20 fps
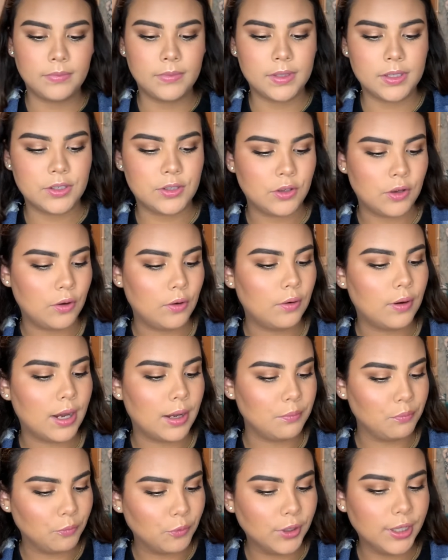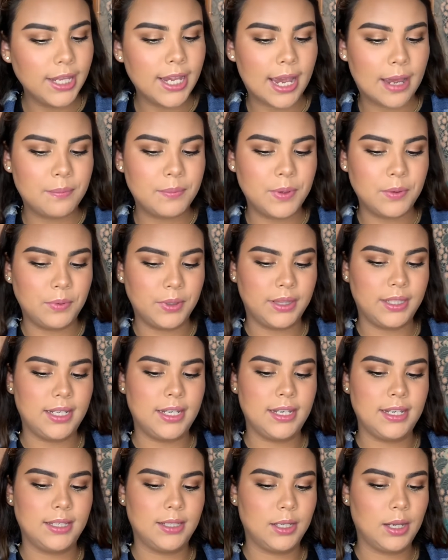So I'm really happy with
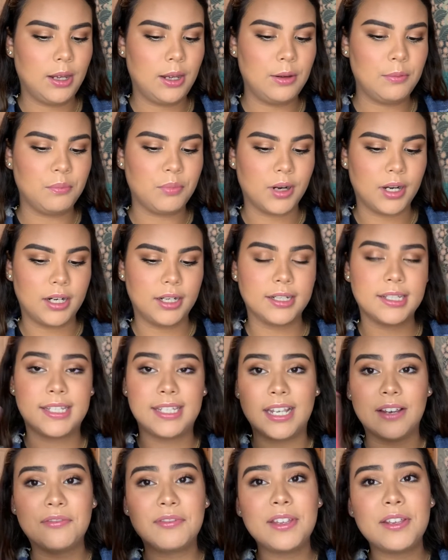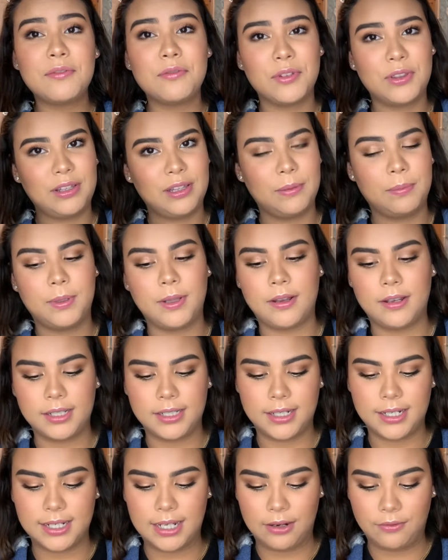these products, definitely for the lip gloss,
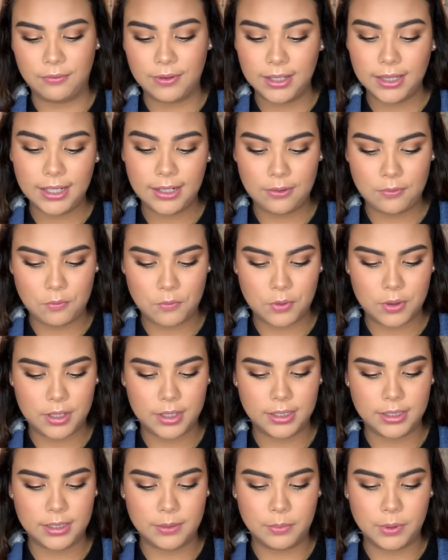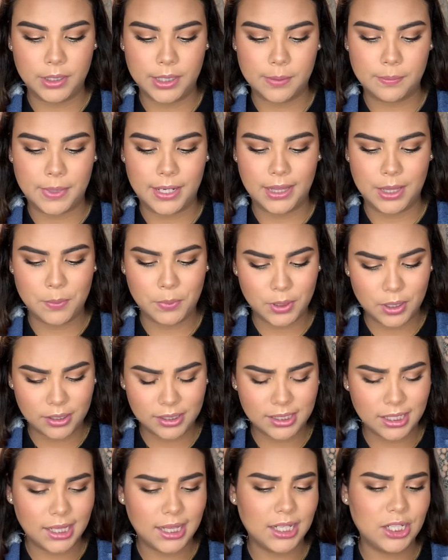because I really want to build up my lip
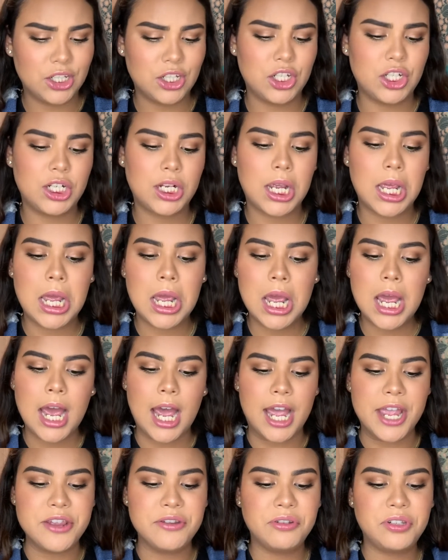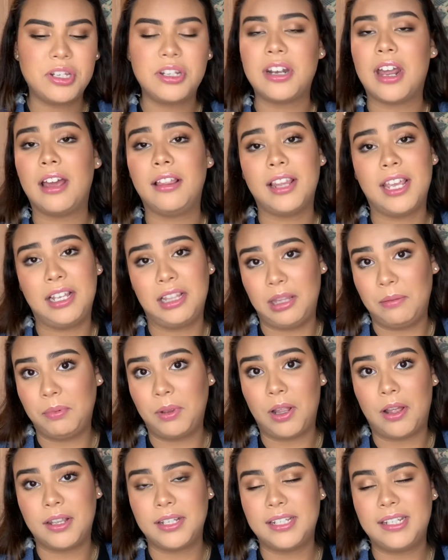gloss collection. I used to not like lip
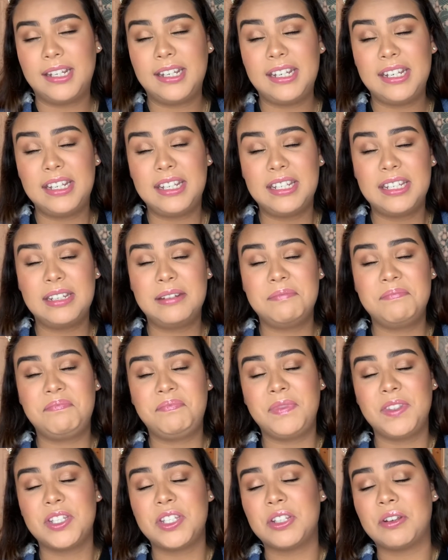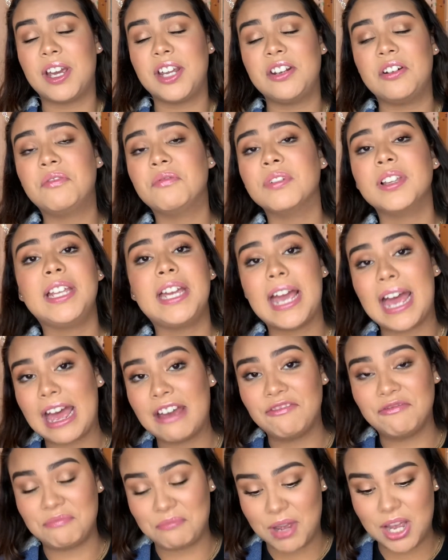glosses, so I don't really
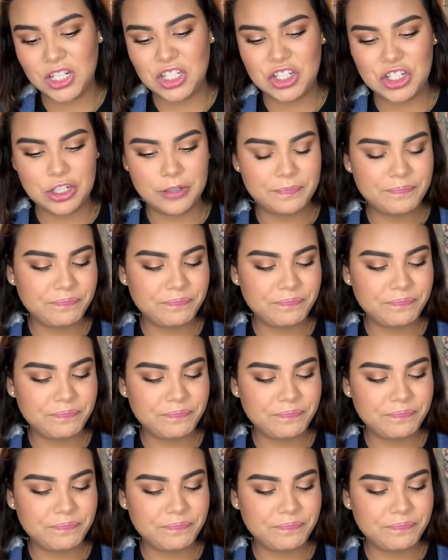have much,